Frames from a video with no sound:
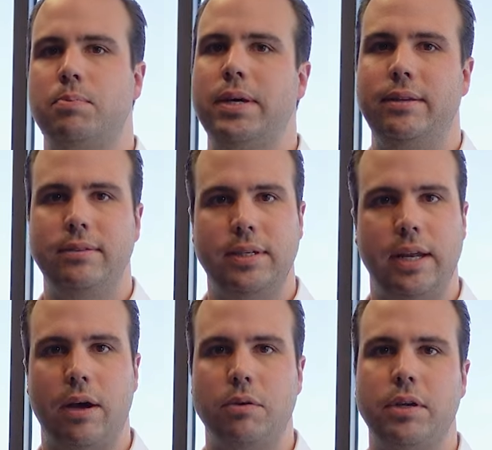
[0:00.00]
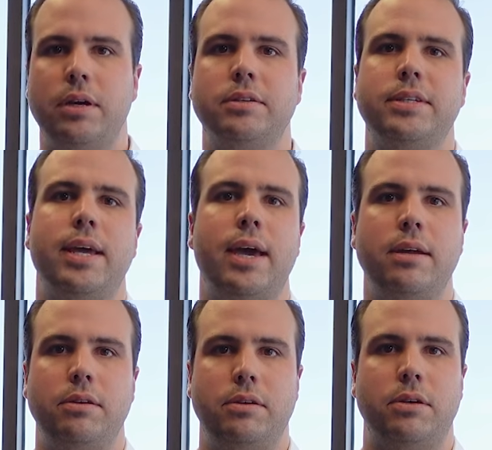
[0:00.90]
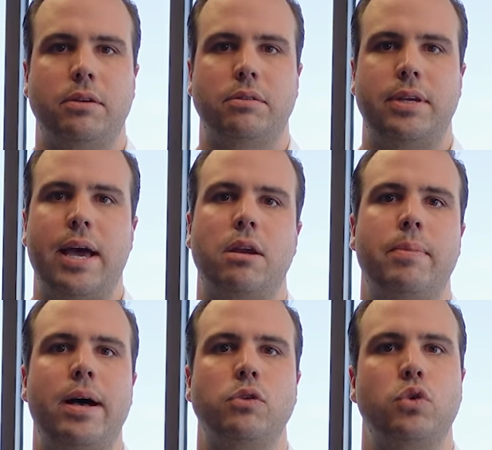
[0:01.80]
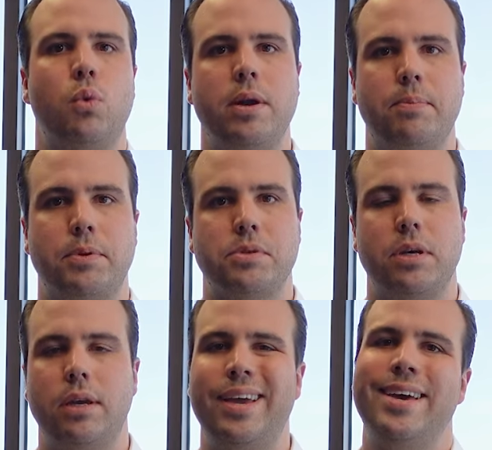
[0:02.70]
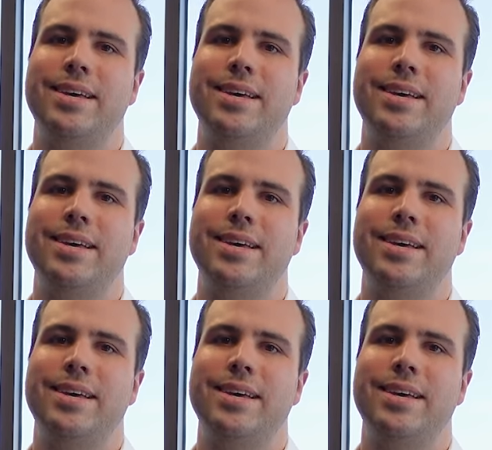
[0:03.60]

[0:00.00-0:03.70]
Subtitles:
But year to date, you're down about 20%.